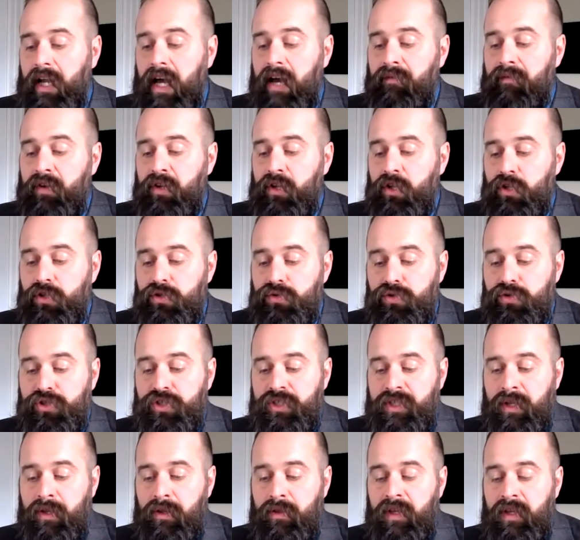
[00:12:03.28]
have an
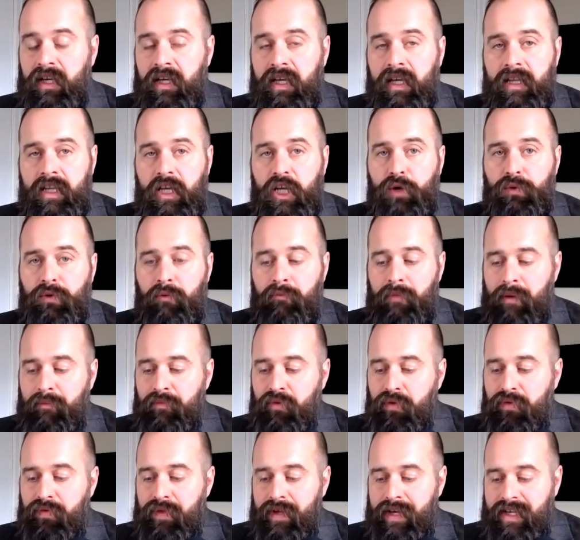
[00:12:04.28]
illusion in thinking that you
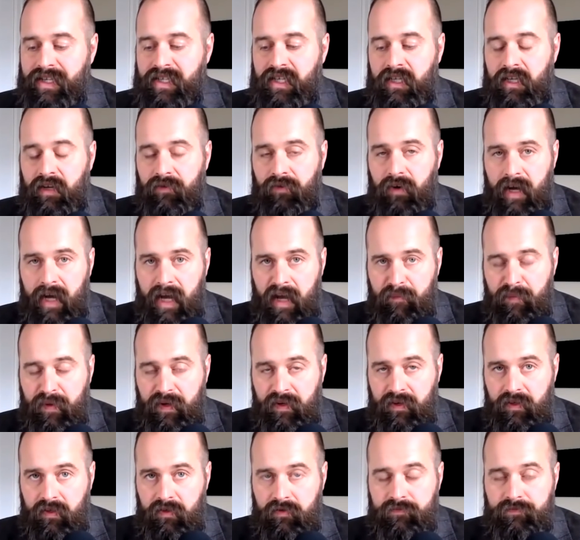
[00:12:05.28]
remember things that never
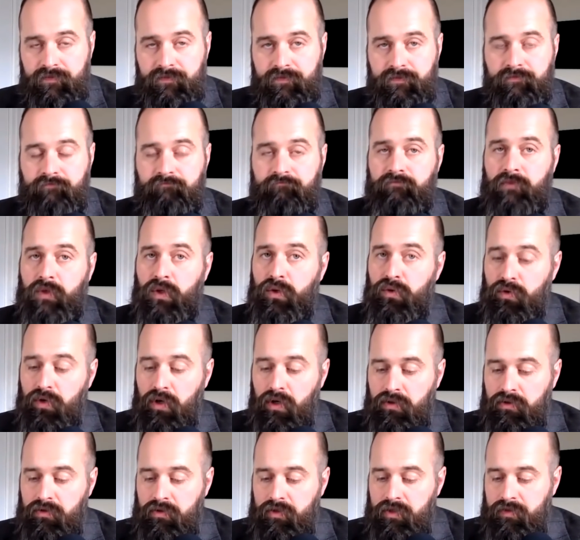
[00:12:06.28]
happened. Who
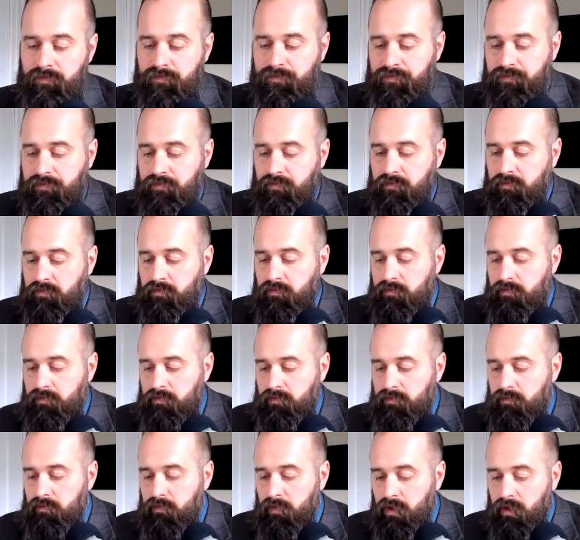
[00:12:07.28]
knows?
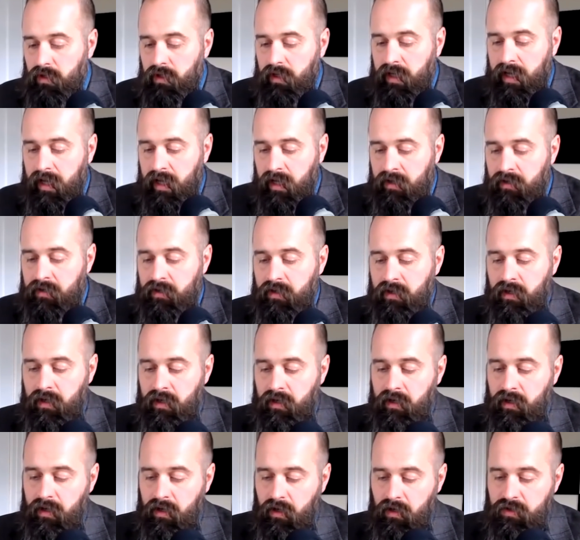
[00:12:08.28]
And
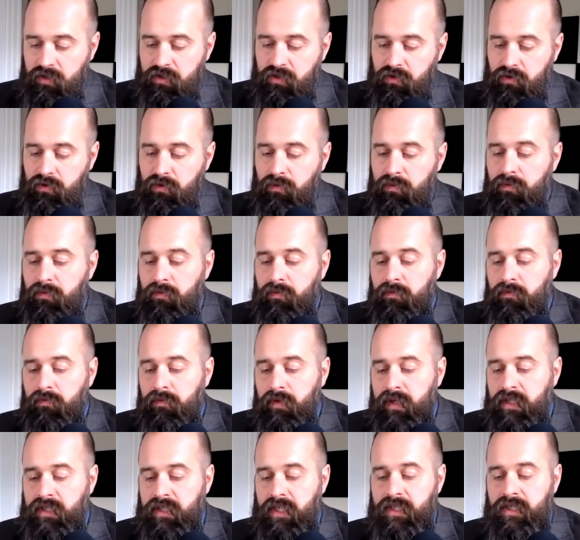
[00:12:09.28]
also,
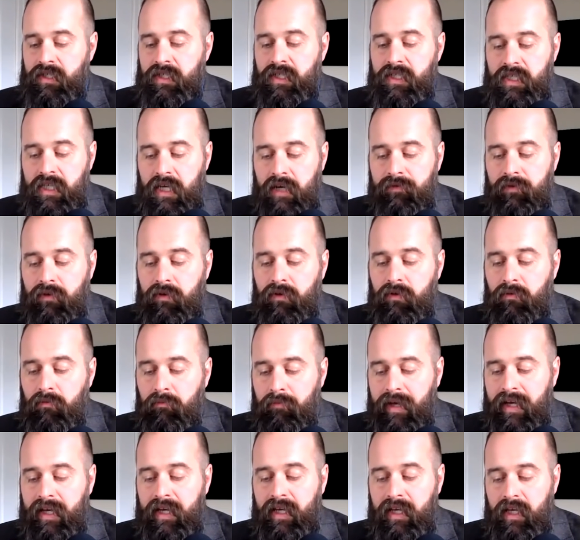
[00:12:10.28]
he says the devil
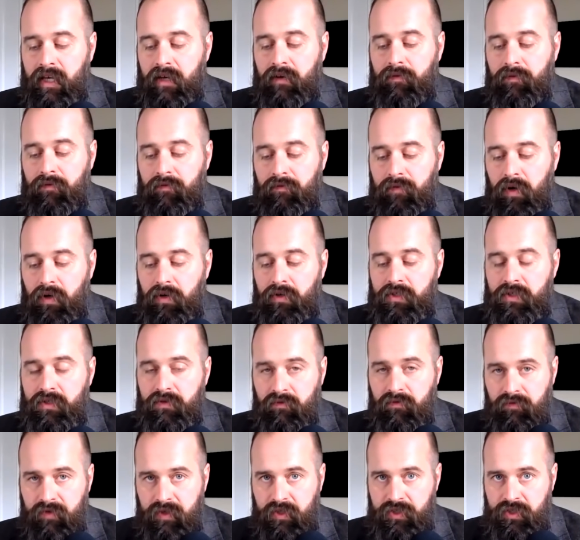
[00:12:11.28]
may give false
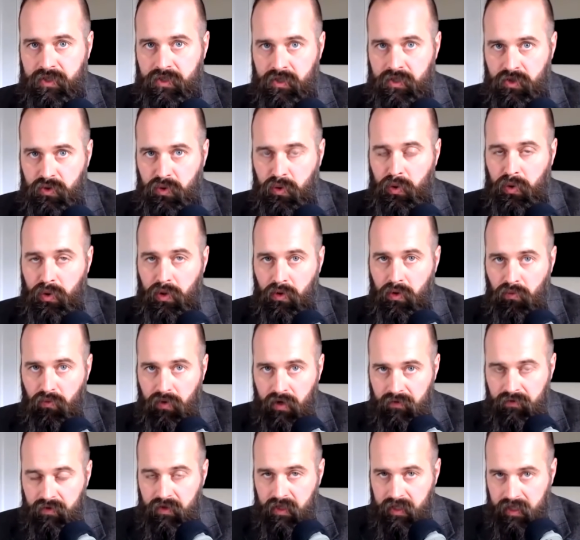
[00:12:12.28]
visions or
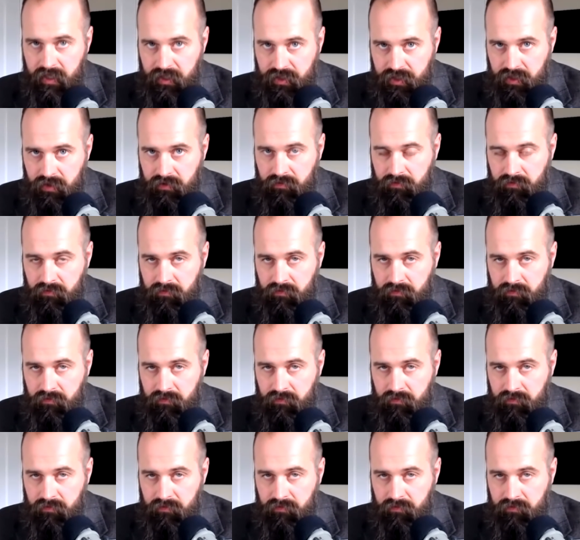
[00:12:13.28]
revelation.